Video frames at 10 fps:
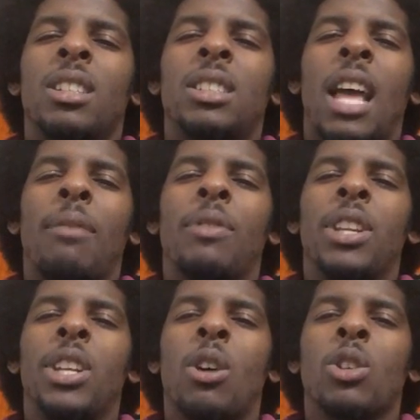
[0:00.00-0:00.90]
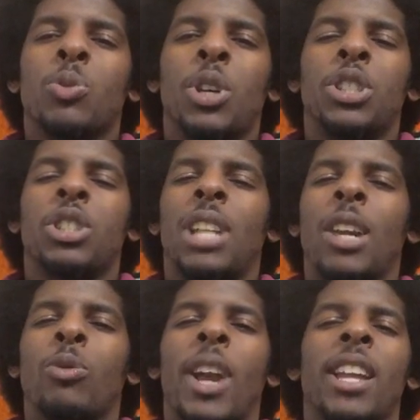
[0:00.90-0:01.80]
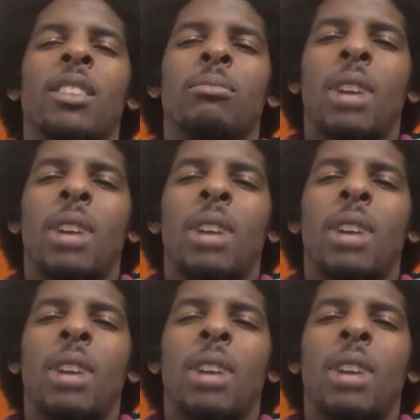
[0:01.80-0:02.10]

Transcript: type videos where it's just like random,